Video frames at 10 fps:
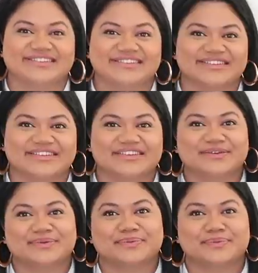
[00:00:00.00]

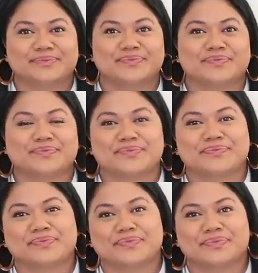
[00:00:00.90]

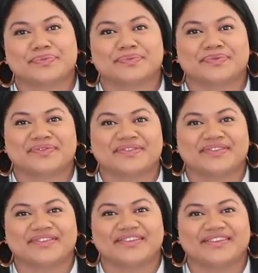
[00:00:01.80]

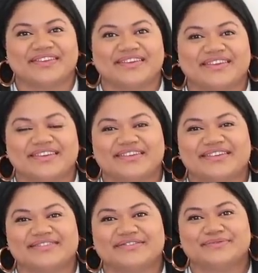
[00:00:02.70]

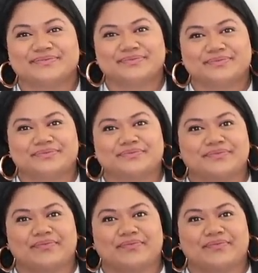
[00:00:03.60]
The person shown says nothing.